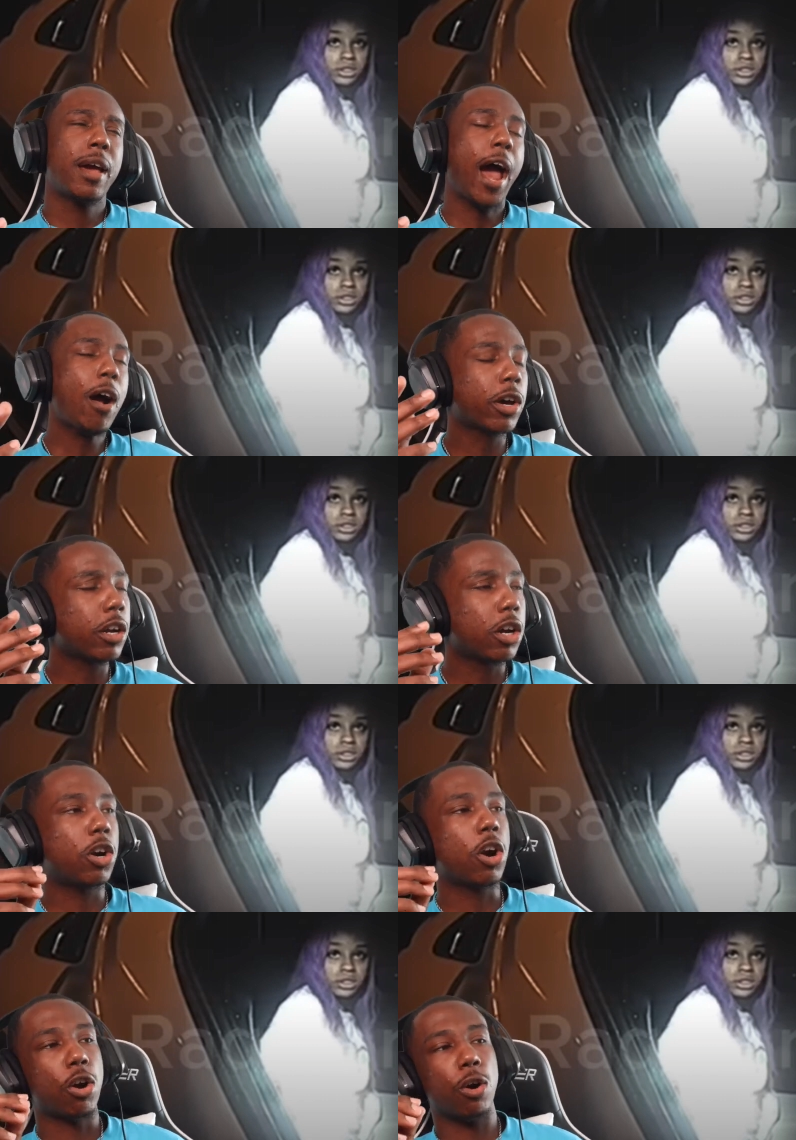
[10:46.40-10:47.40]
Speaker 1: How can a
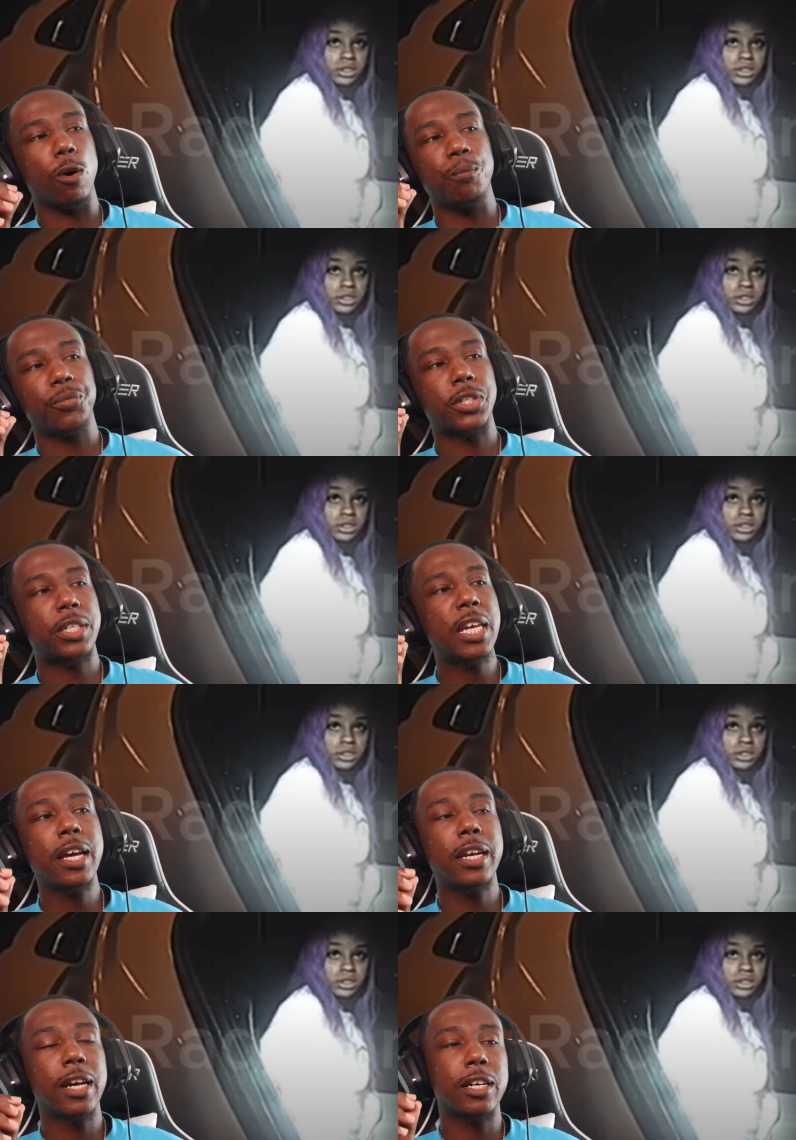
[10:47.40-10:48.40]
girl see
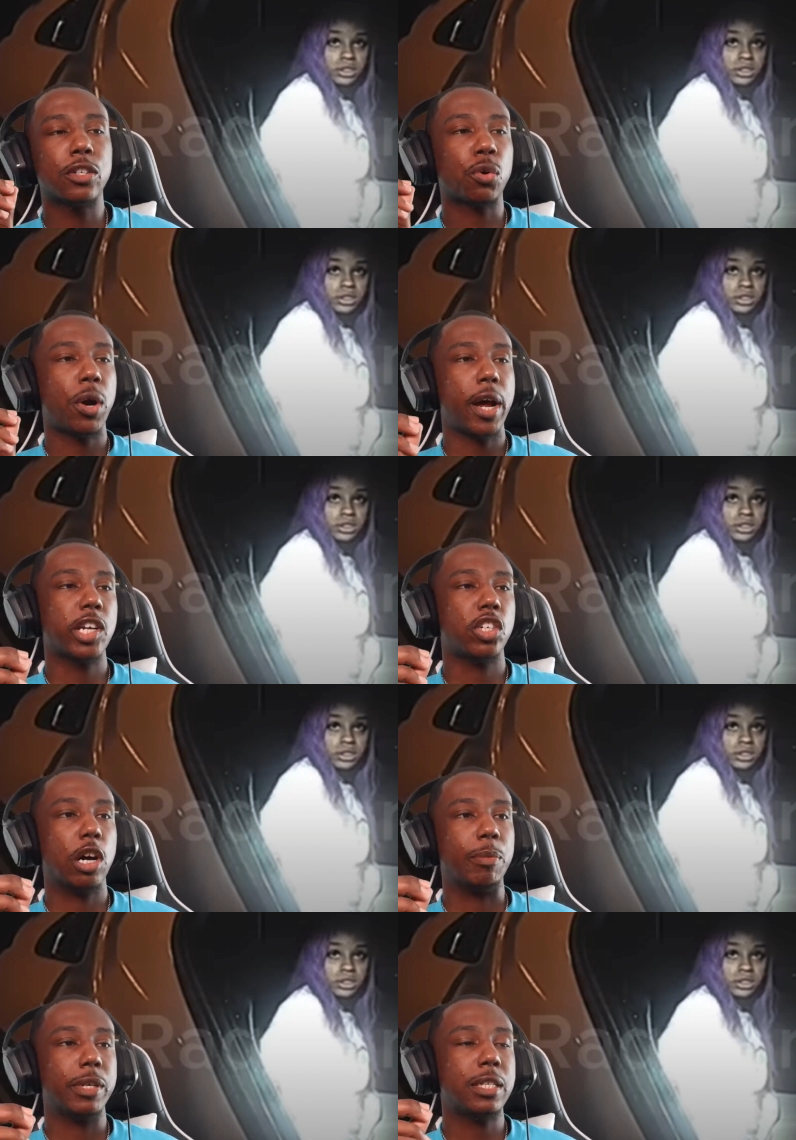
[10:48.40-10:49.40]
a nigga as a crash
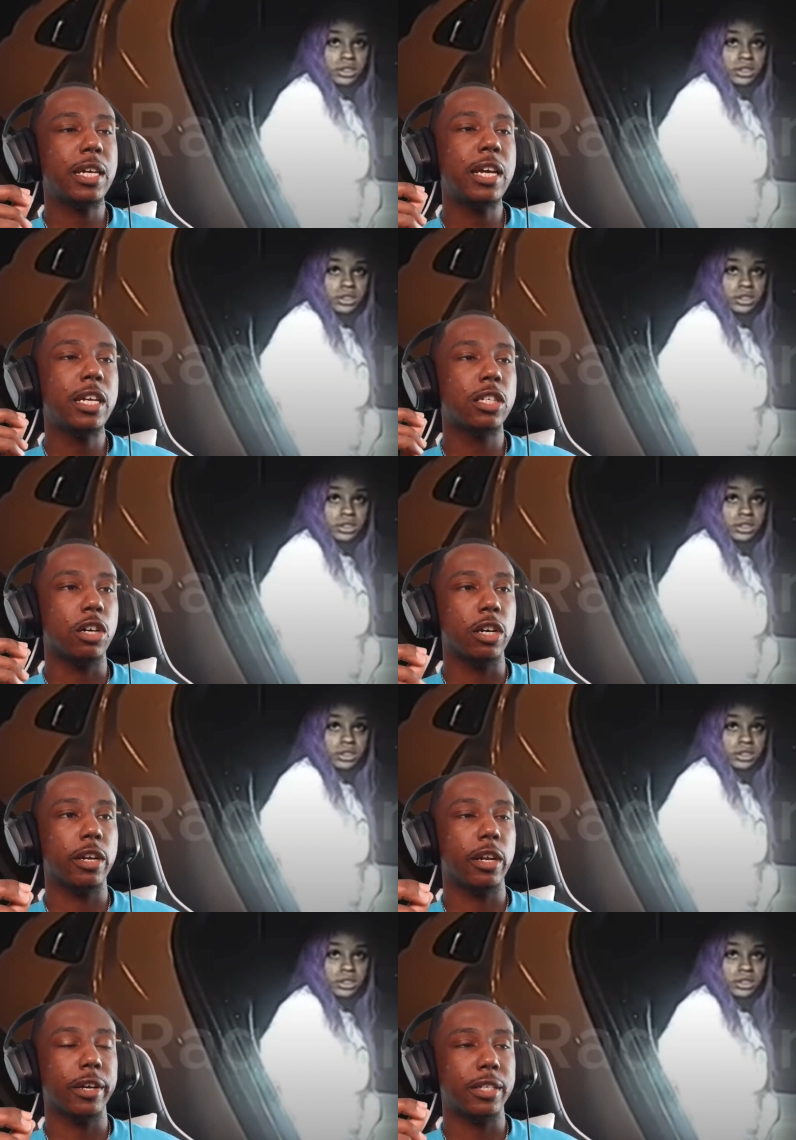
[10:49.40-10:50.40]
dummy, see he's a
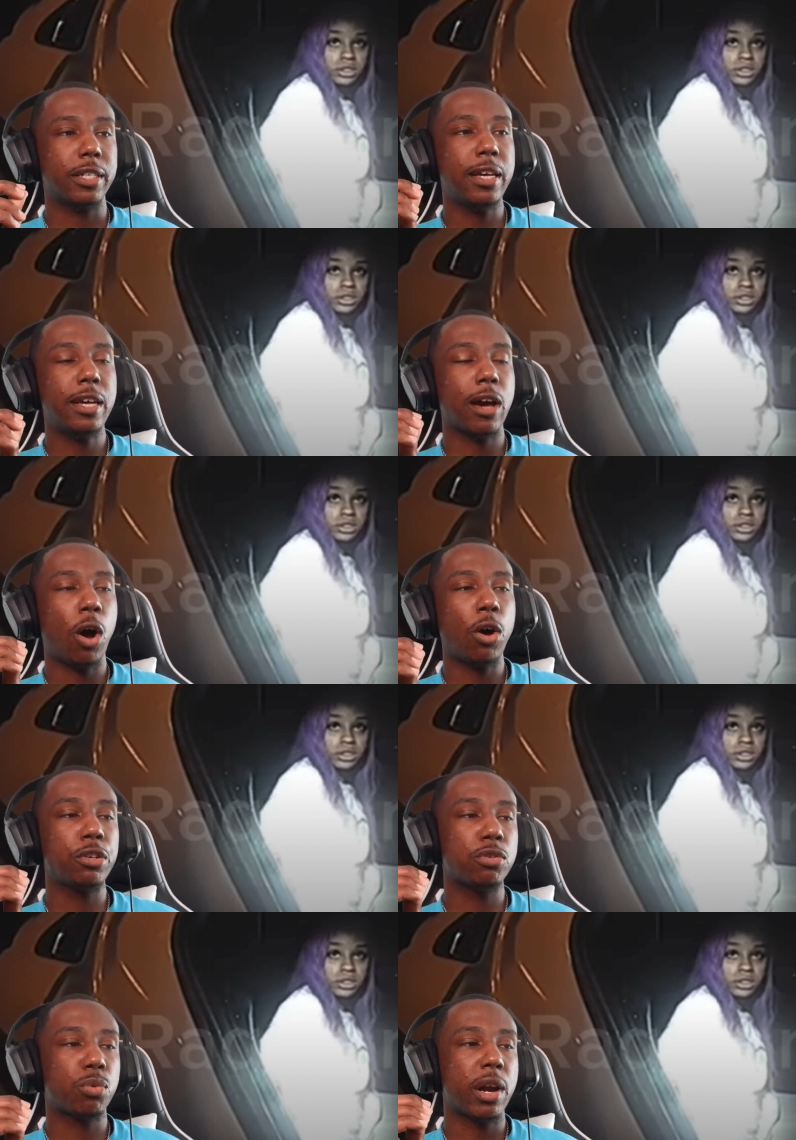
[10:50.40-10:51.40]
hood nigga, see all
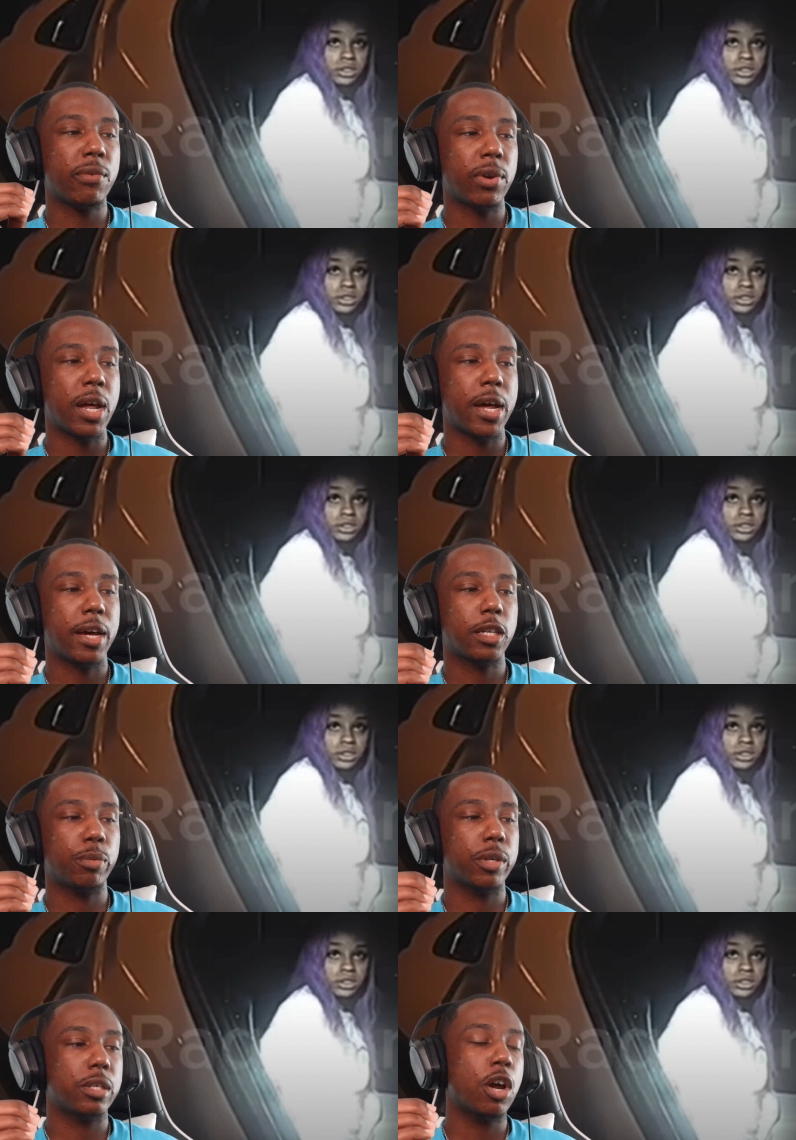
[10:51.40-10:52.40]
these red flags,
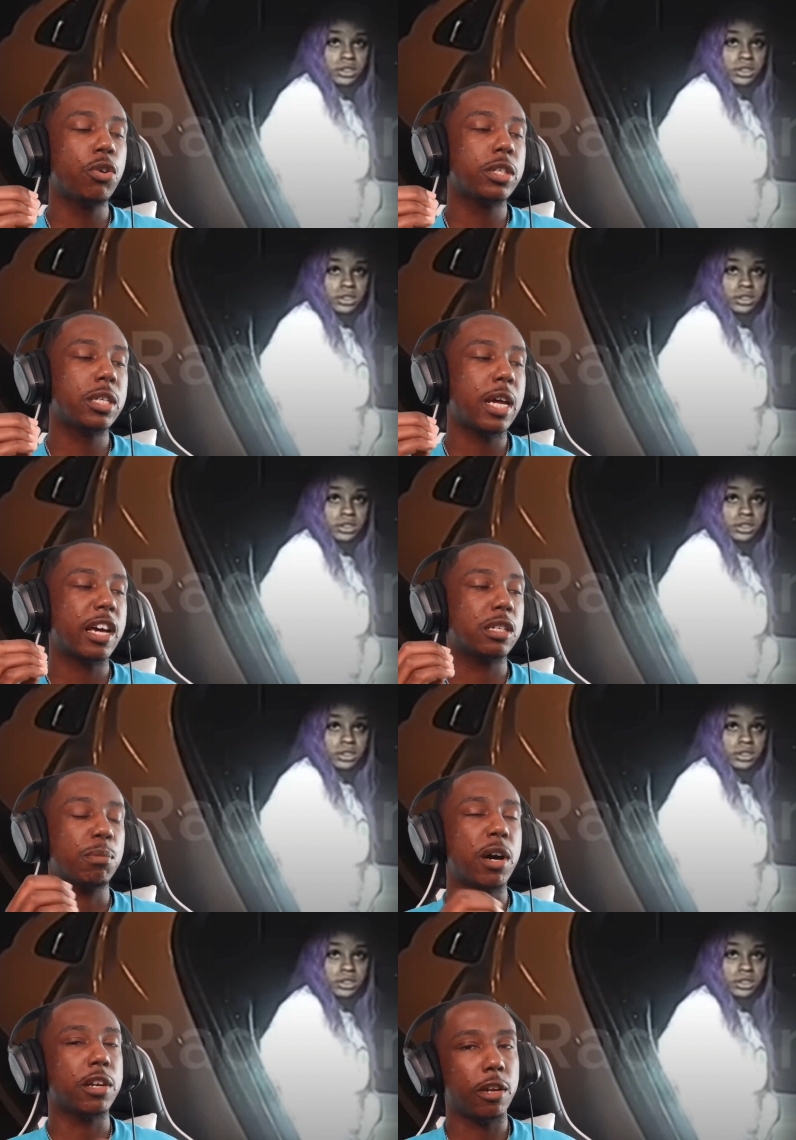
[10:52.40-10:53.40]
but notice he has
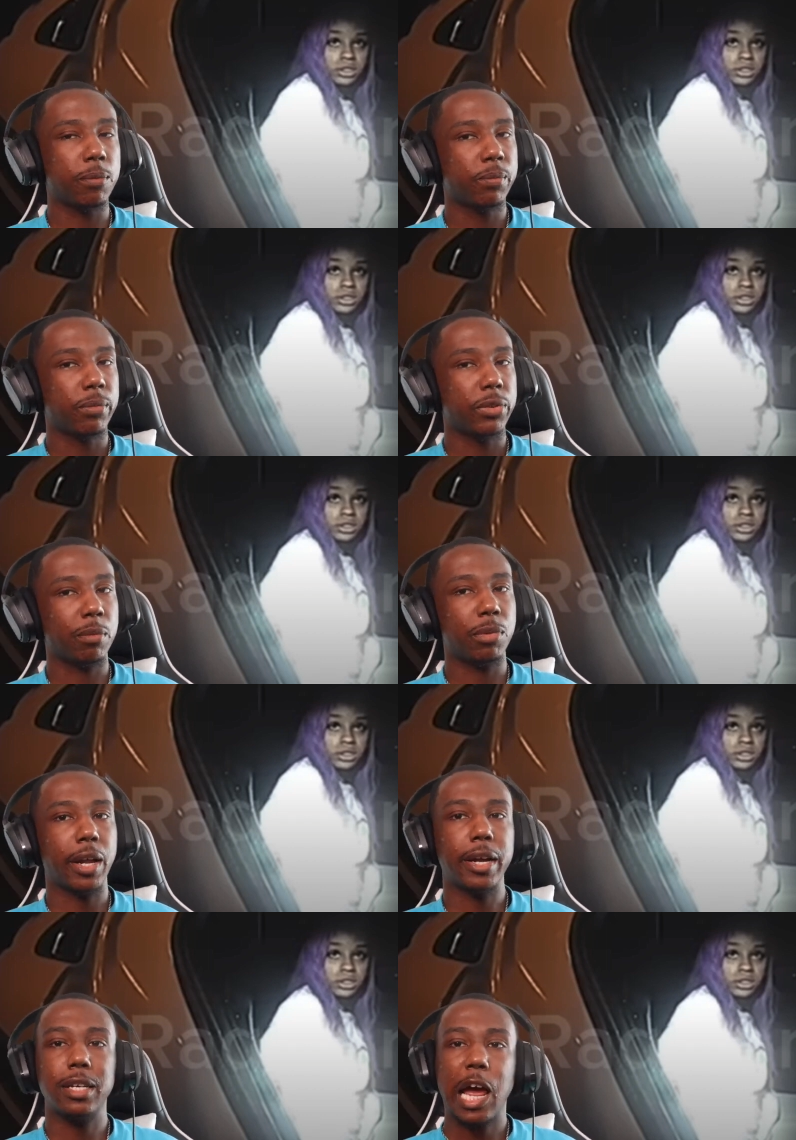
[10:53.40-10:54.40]
money and be
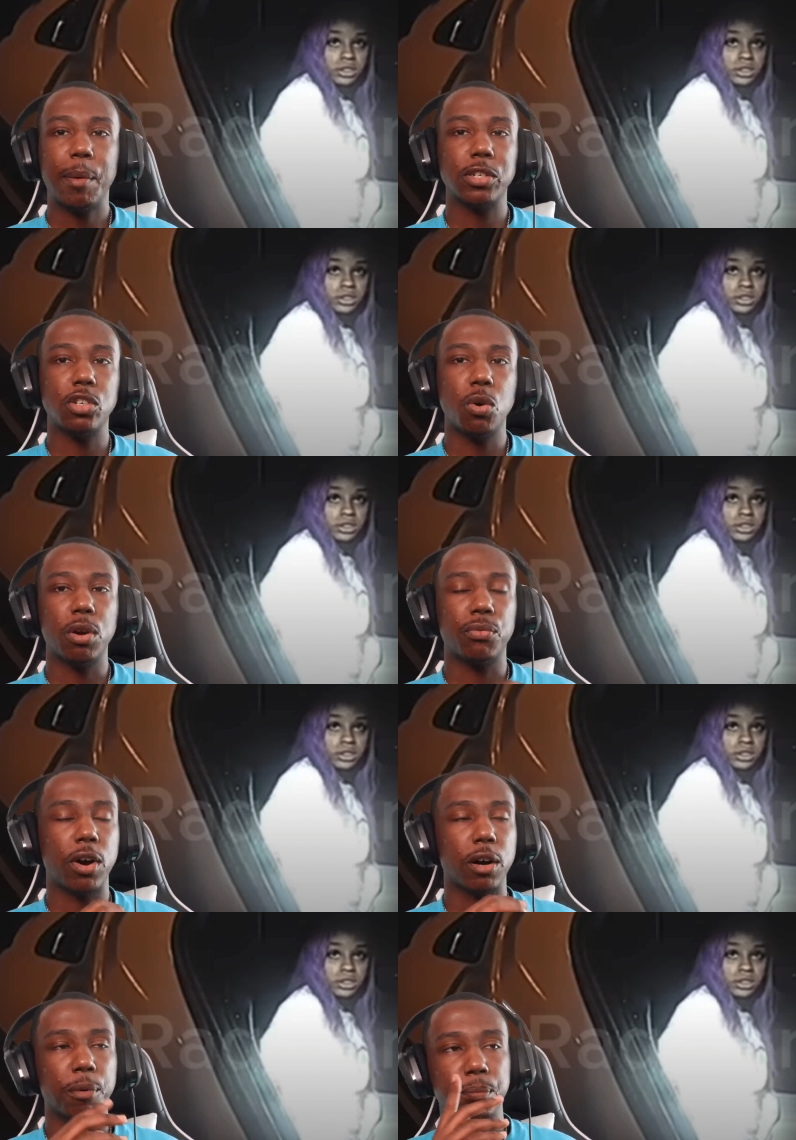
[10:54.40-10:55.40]
like, damn, I still
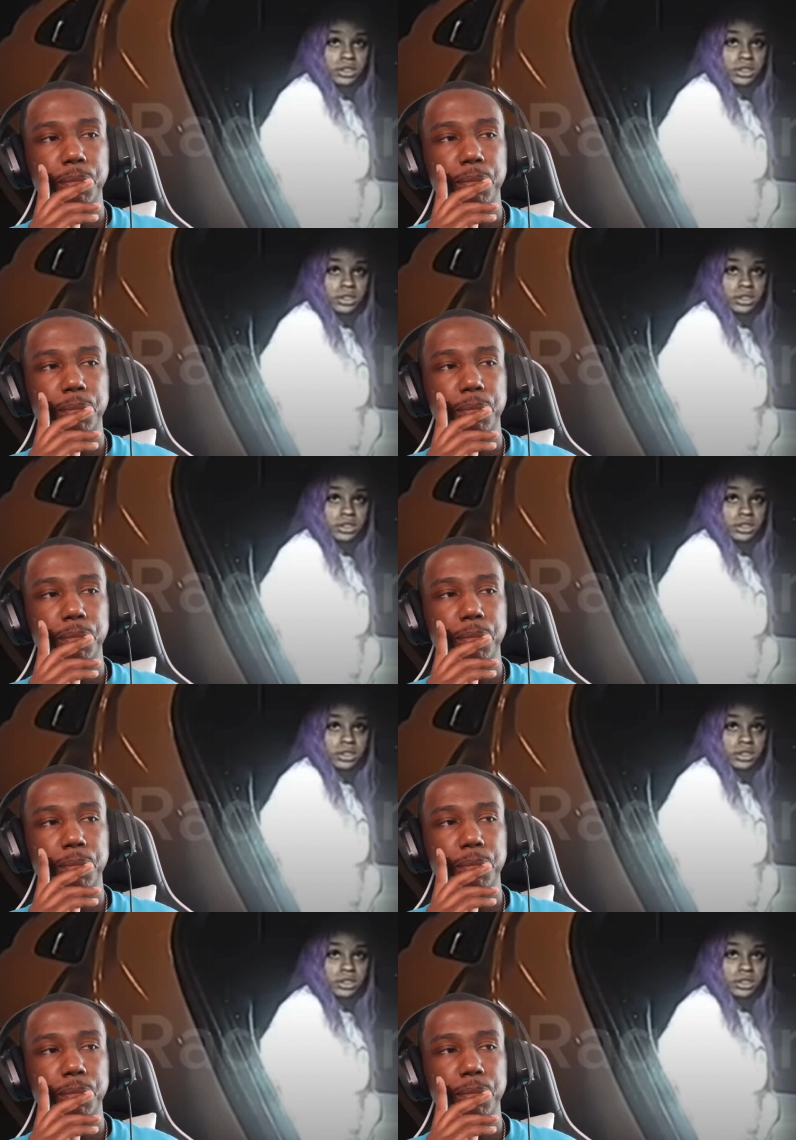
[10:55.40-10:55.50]
fuck him?